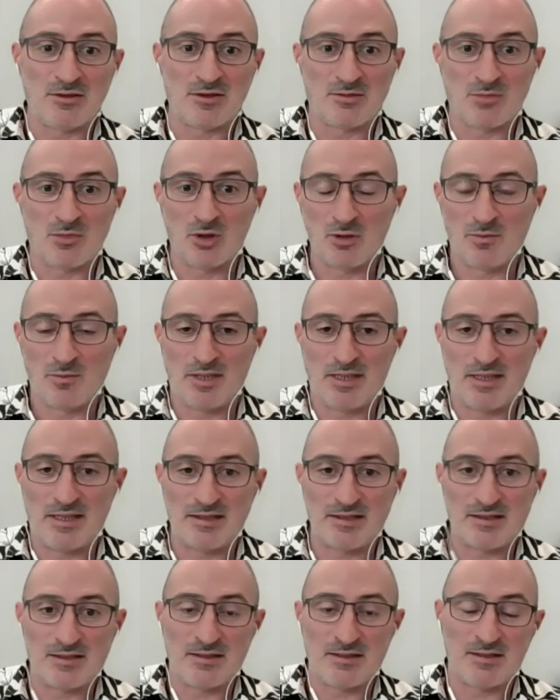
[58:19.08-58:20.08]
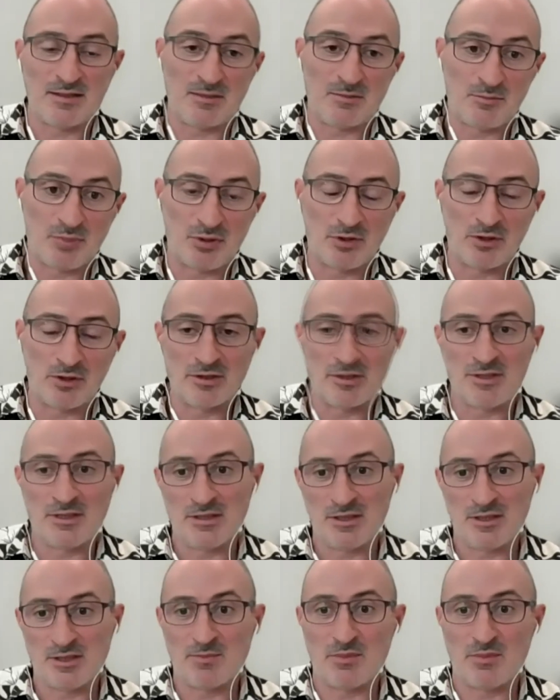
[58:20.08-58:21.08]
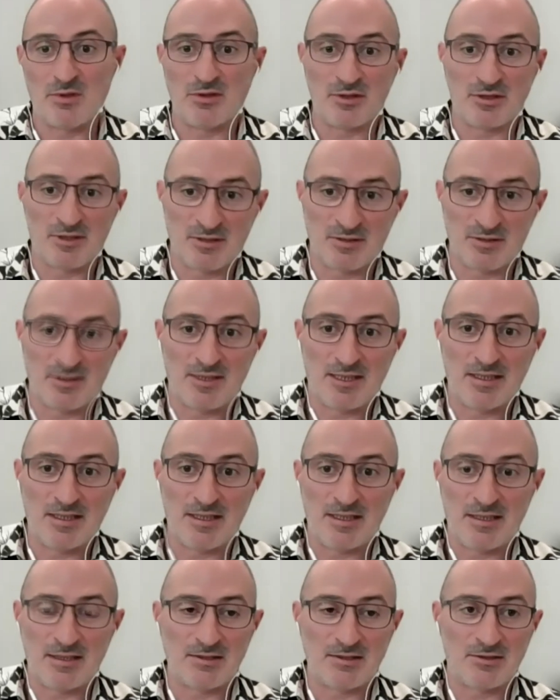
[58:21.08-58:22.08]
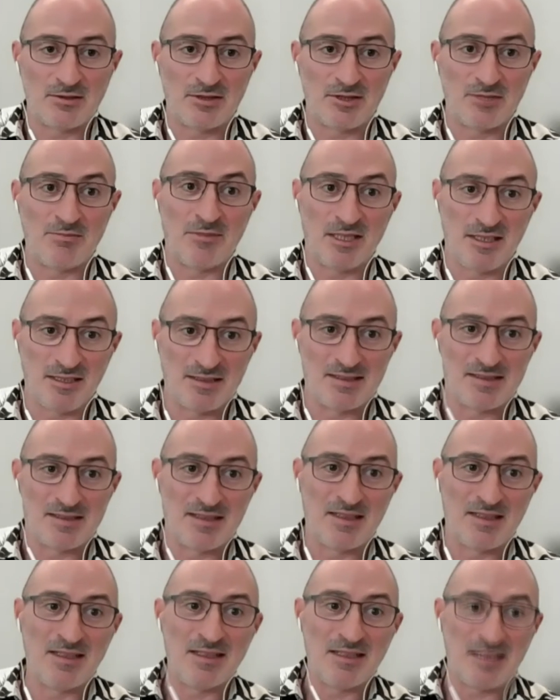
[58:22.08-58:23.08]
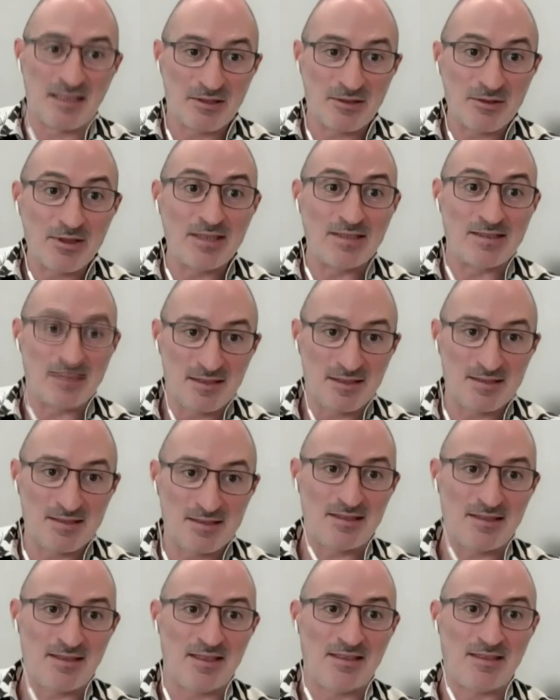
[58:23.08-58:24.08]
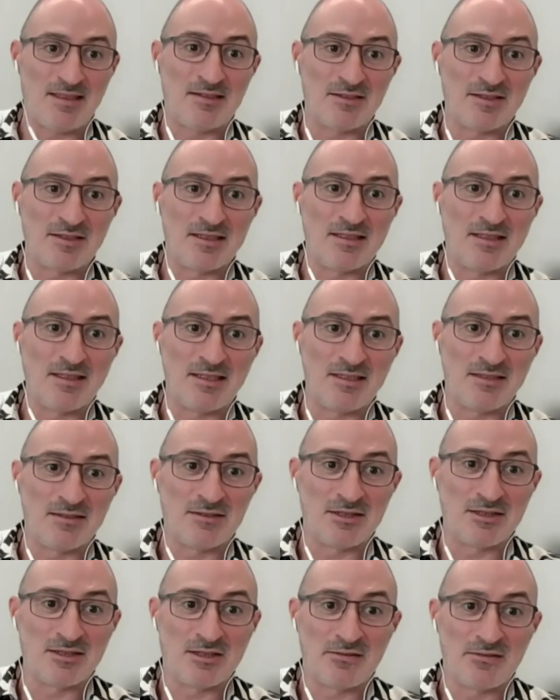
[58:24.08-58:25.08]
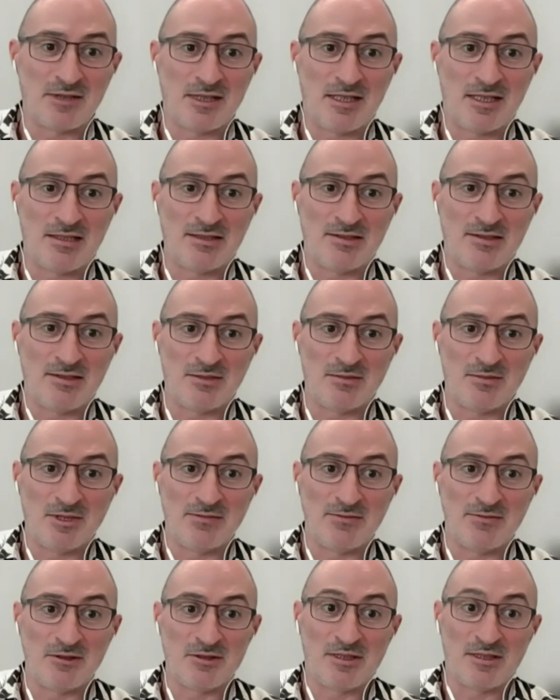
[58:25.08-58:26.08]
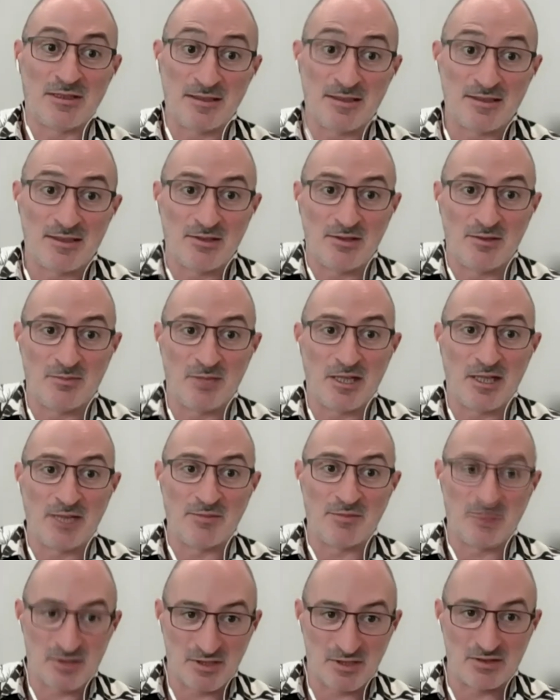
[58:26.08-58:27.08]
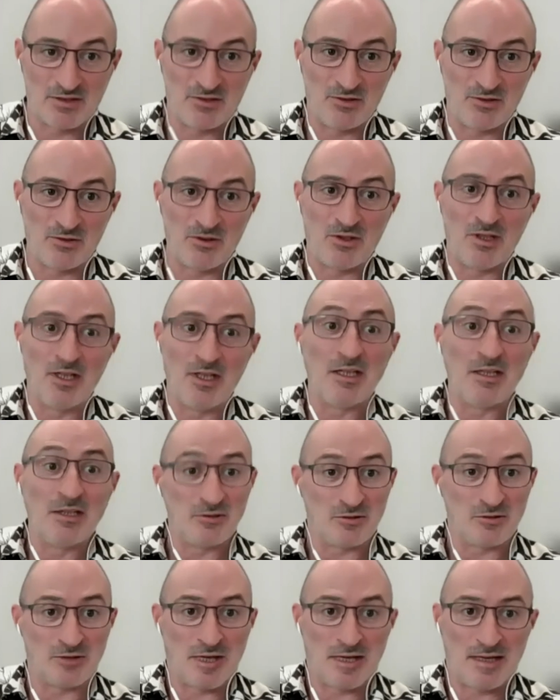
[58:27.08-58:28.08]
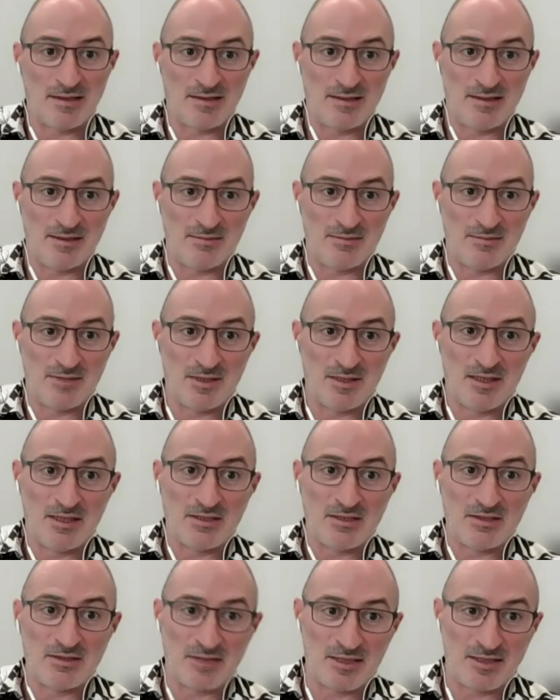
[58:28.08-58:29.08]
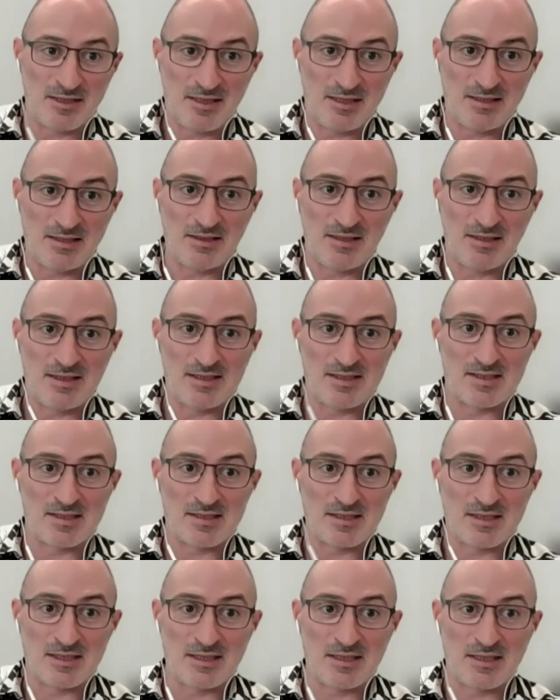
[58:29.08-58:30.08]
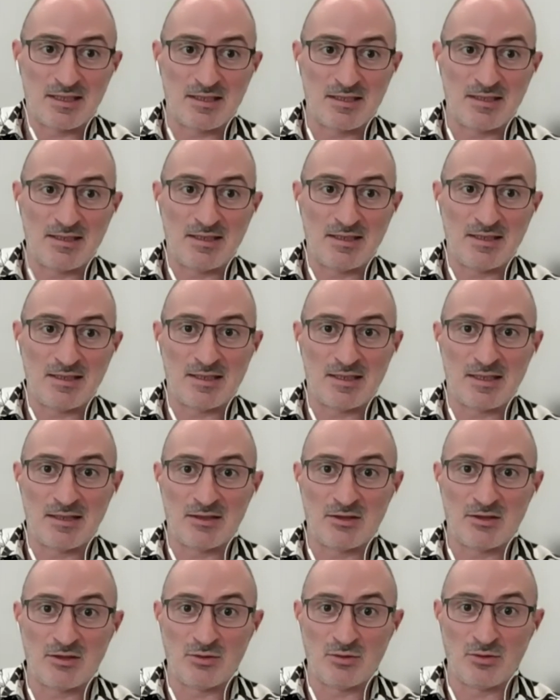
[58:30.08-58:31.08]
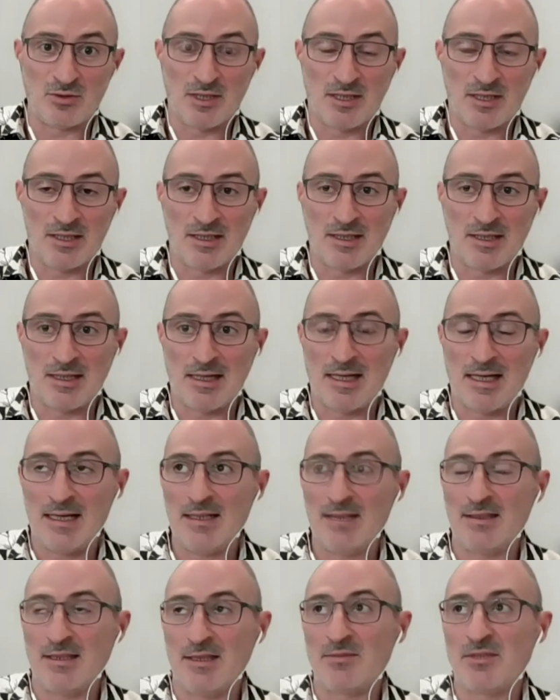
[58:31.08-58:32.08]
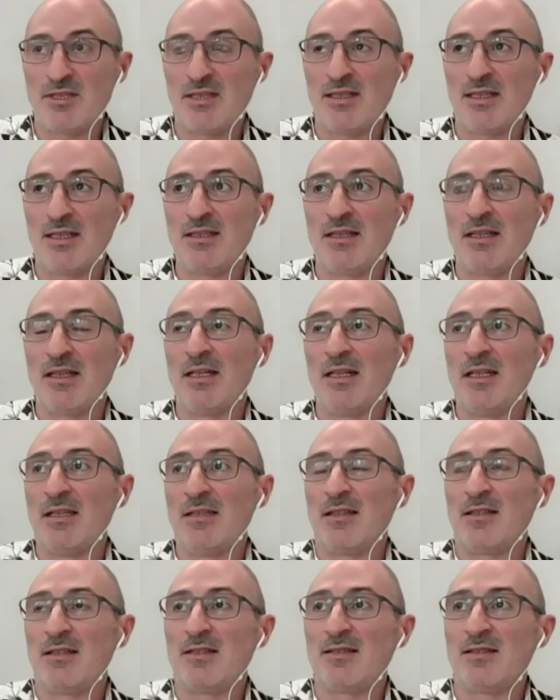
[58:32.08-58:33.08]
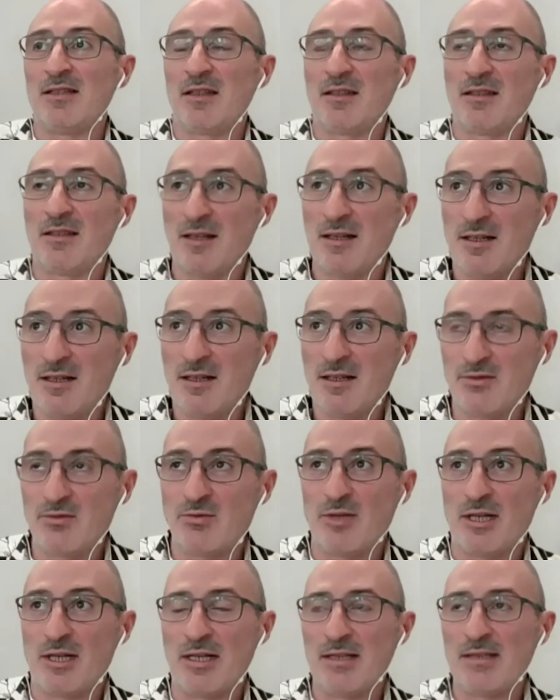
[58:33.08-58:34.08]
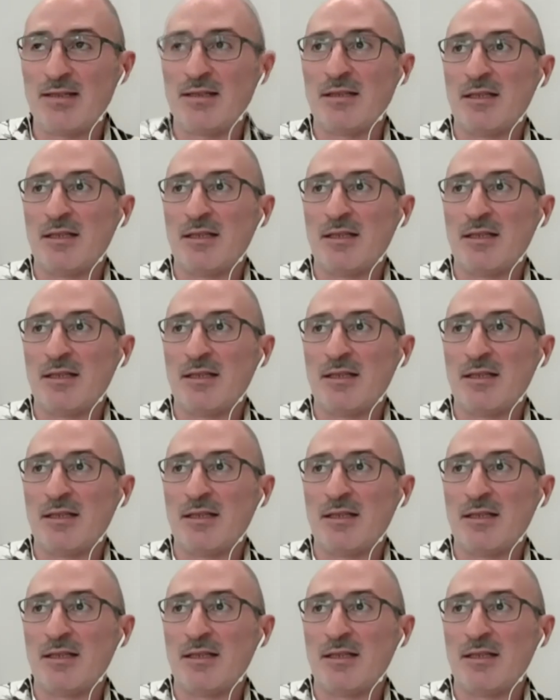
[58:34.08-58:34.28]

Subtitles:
small parcel imported and exported via electronic means increases, that there is an interest of custom for statistical purposes to track them. So I think these are two items. And then there is the third one